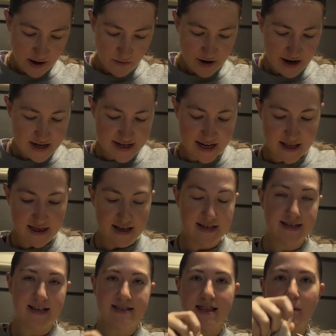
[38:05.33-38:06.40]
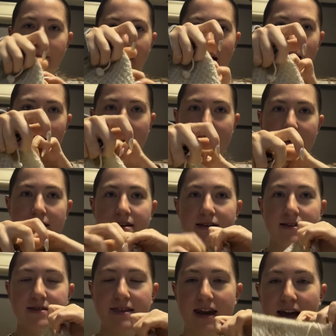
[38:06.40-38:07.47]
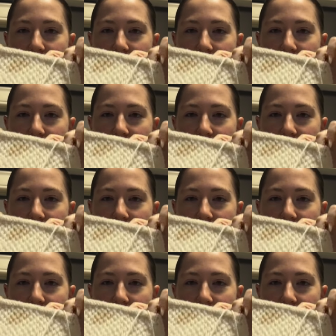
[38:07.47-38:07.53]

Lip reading: what I did, this is the bag that I